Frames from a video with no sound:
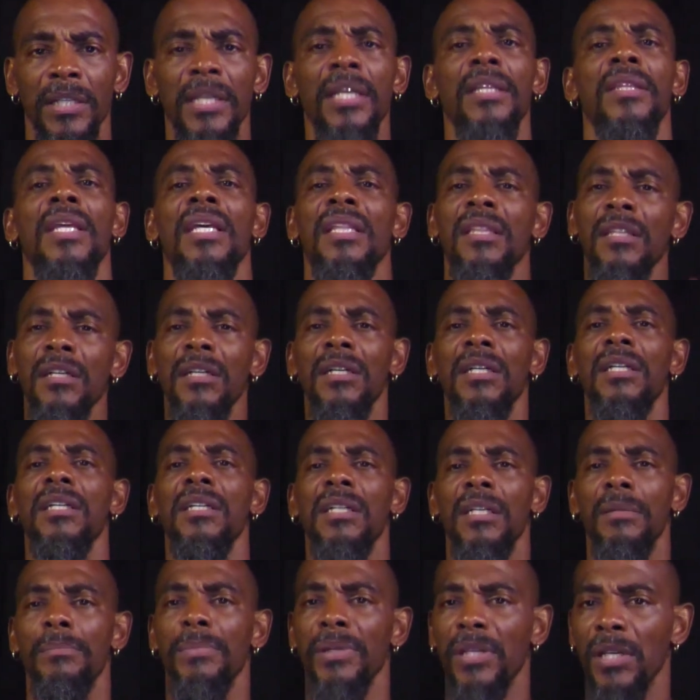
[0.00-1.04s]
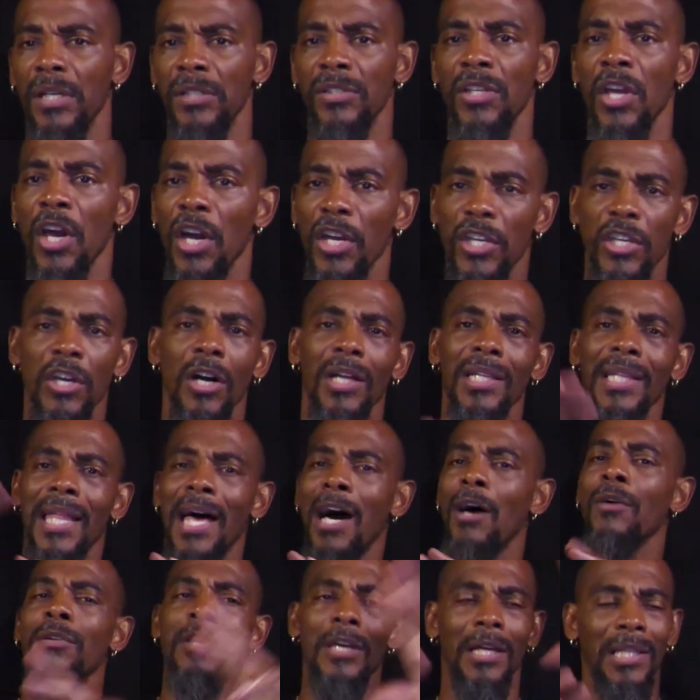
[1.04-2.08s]
in. They look good because y'all
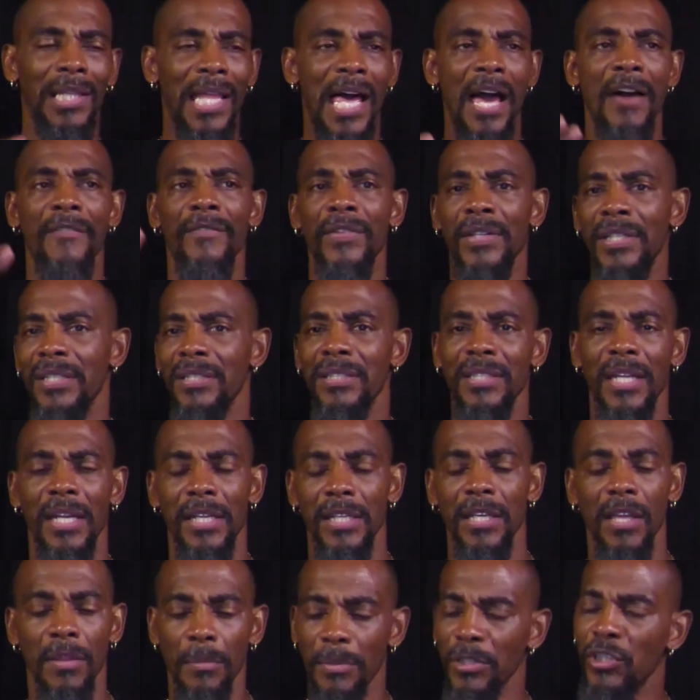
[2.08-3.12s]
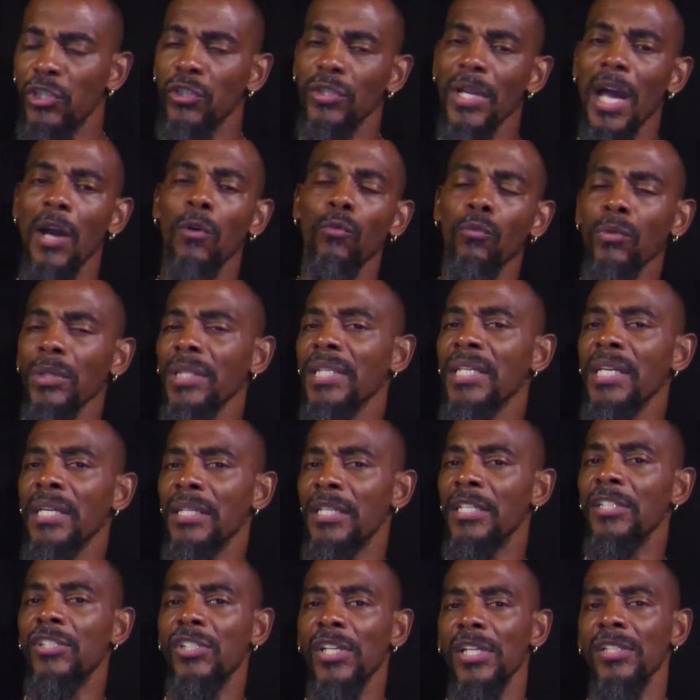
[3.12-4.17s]
out, y'all laughing, this and that and the other, but you're not really
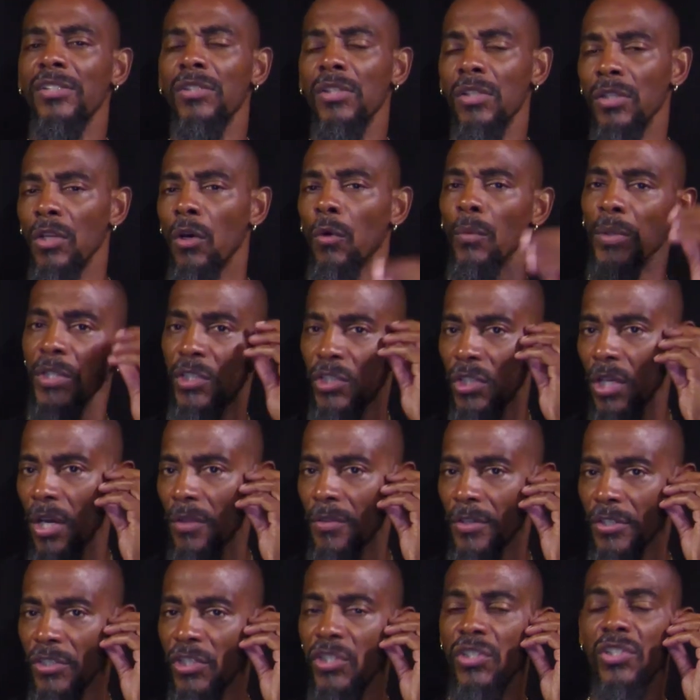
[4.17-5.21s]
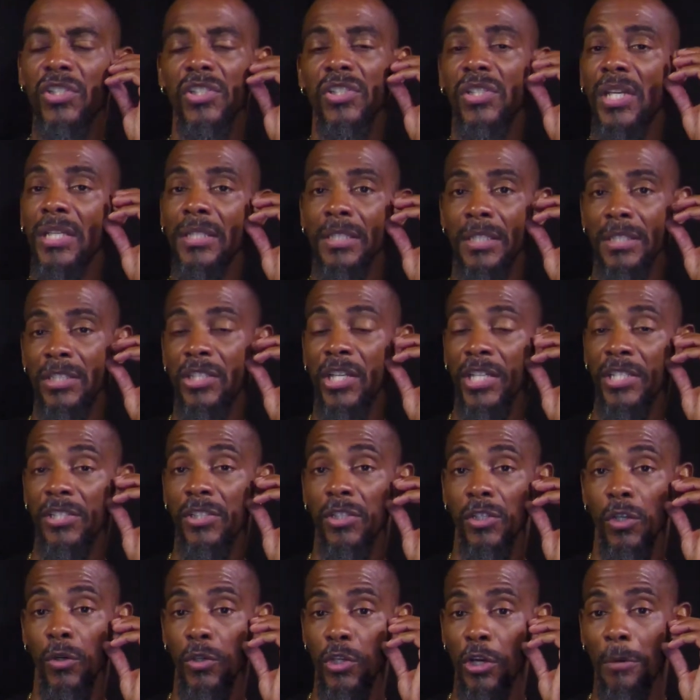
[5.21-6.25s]
getting a chance to know each other. She's just getting a chance to
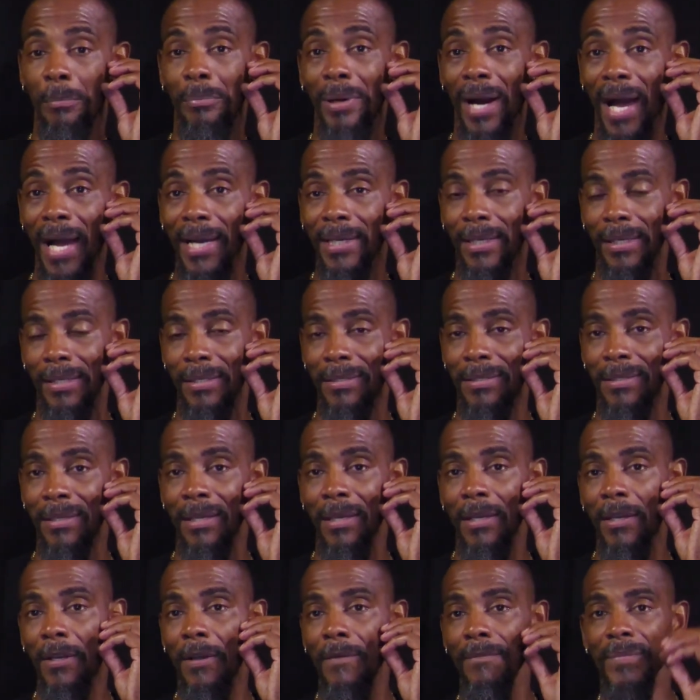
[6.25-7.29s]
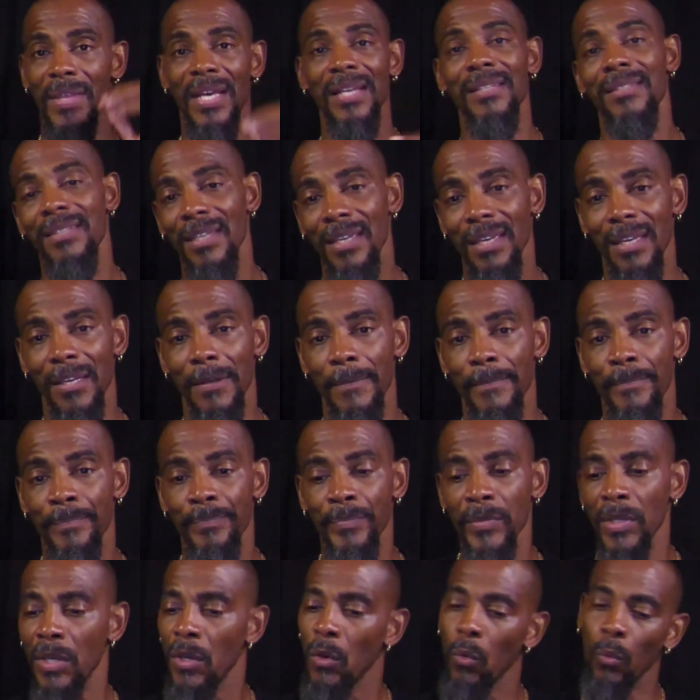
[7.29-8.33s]
know your pockets. That's it.
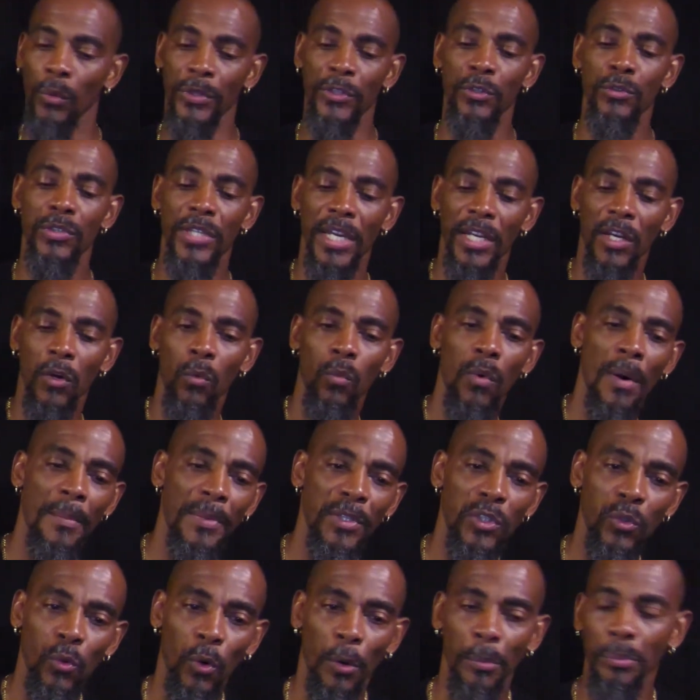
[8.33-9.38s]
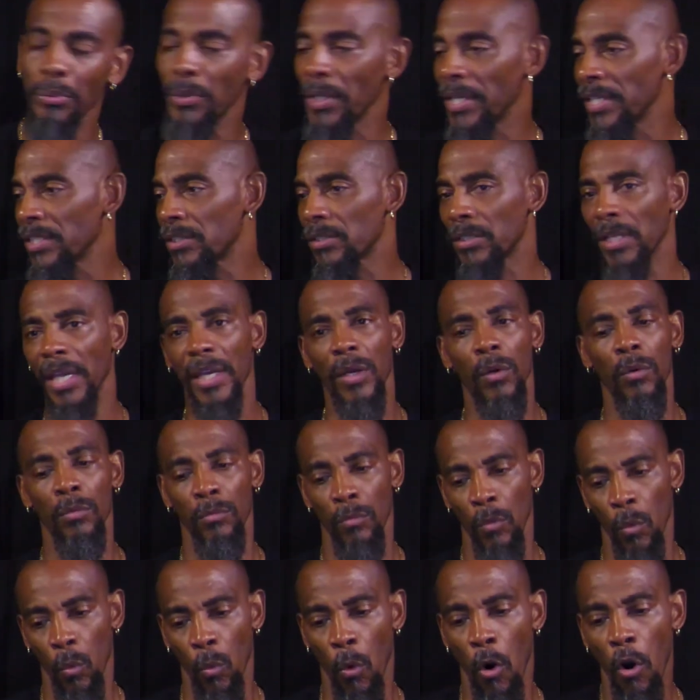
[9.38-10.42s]
When you take a woman to a place like
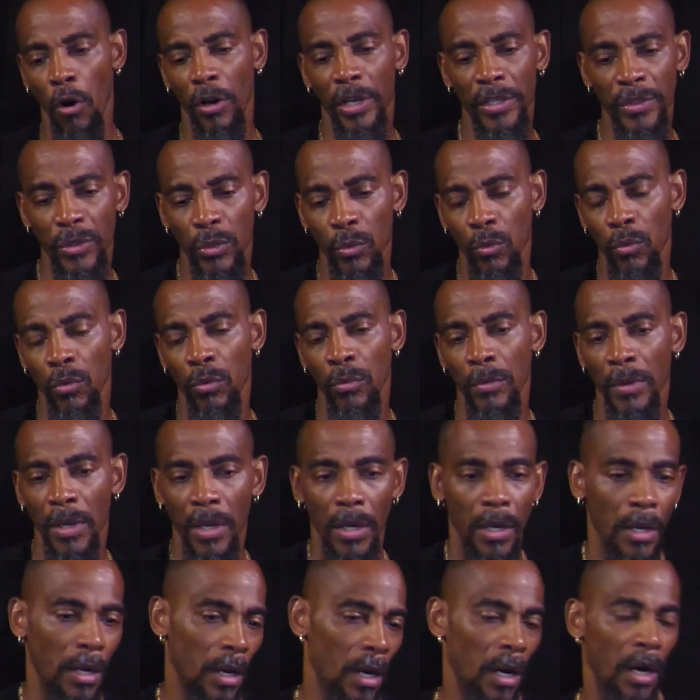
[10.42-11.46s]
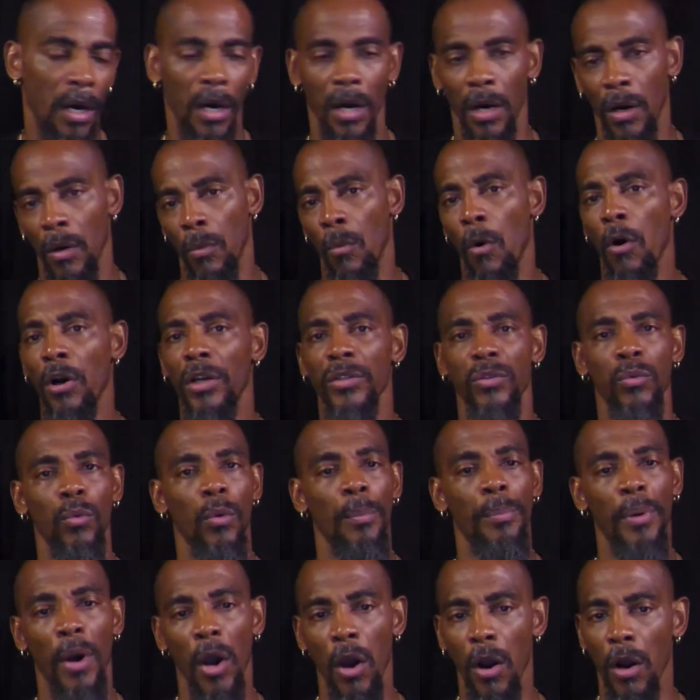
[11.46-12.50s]
walking through a
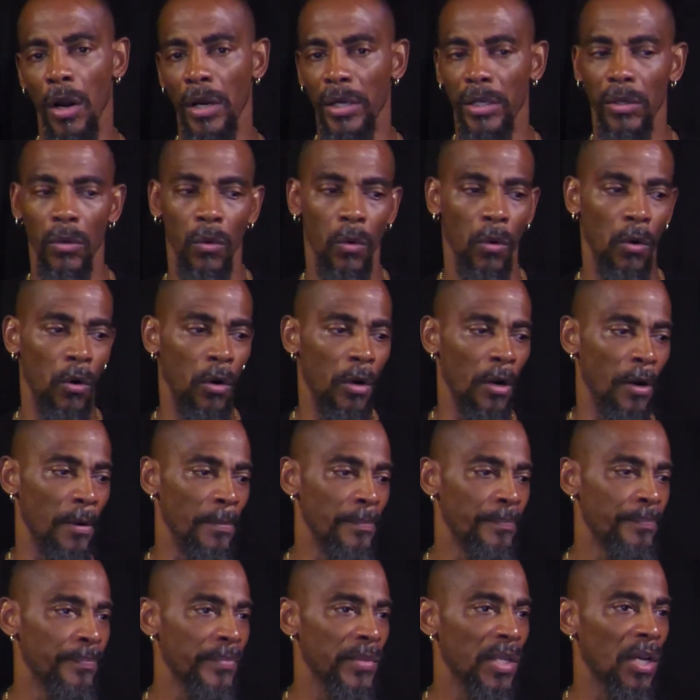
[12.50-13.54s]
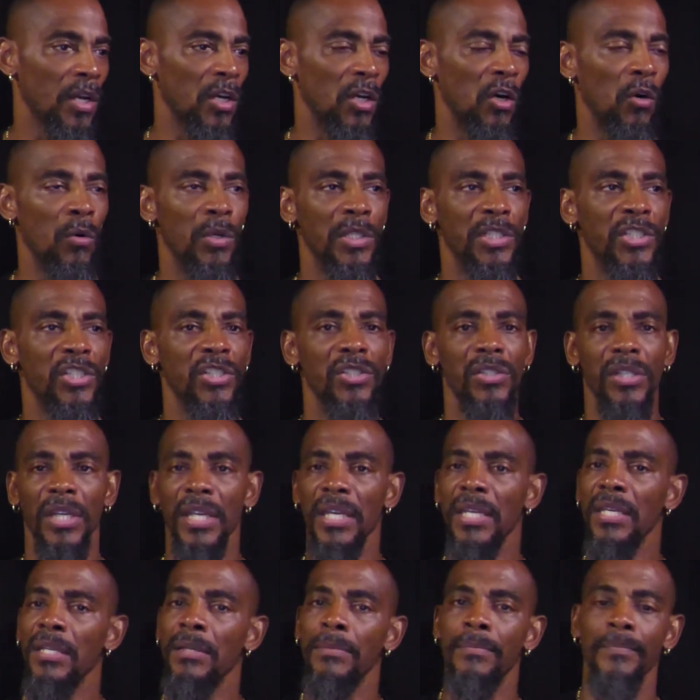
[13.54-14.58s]
park, or going just to
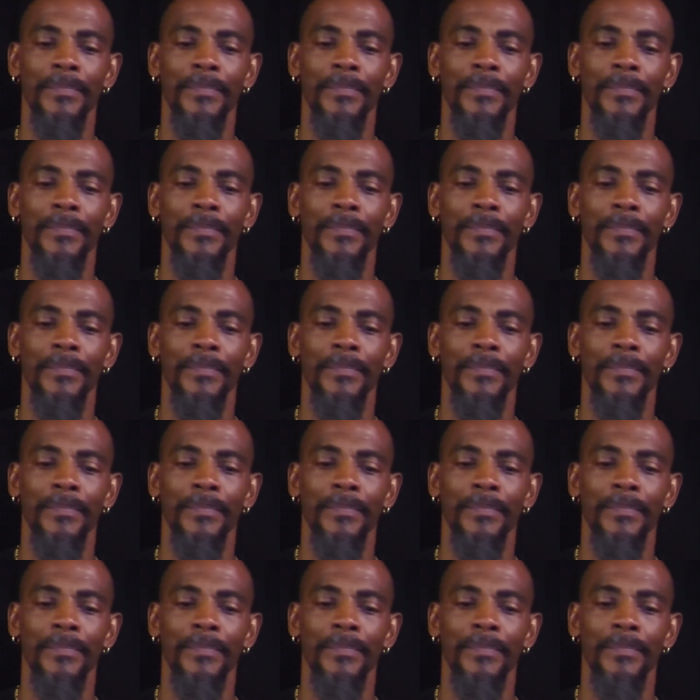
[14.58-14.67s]
eat